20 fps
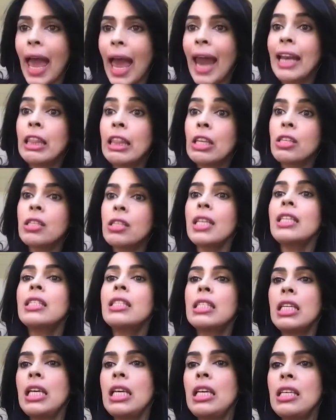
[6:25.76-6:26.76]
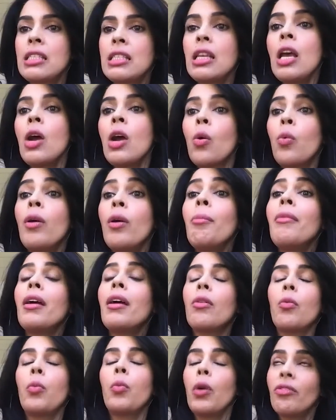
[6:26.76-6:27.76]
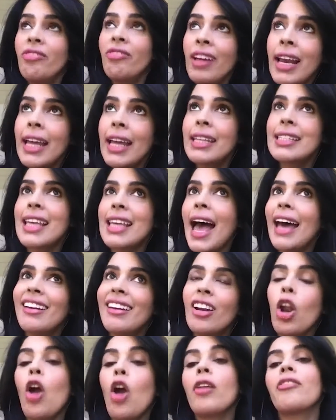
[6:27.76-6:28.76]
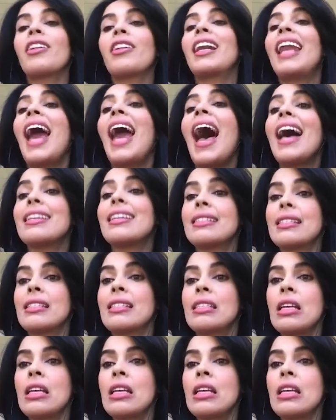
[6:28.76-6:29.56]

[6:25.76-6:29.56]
and in the 60s, villains had a lot of class.